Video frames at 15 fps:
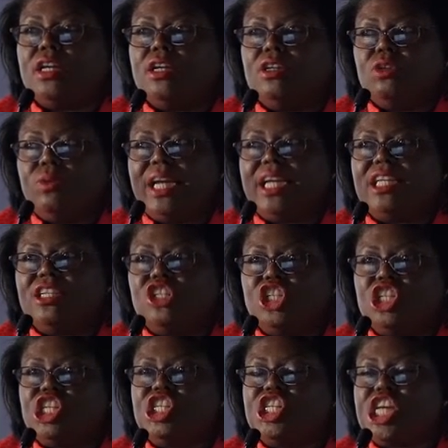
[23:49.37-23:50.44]

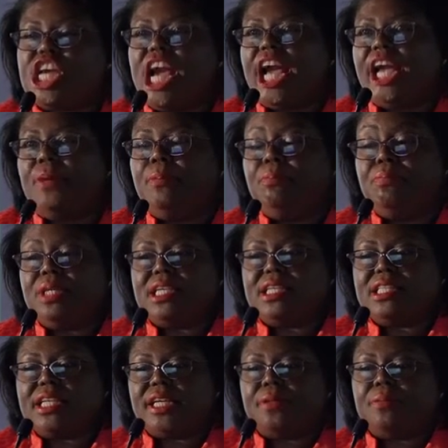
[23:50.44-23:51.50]
UNGGI
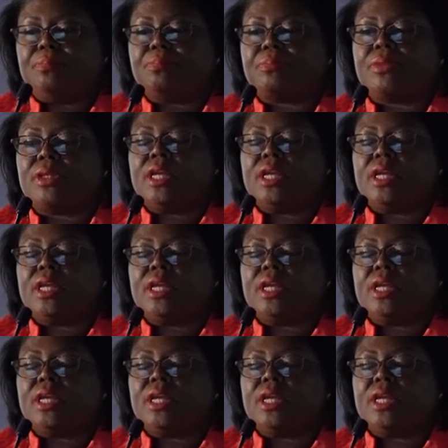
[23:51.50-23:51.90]
meeting.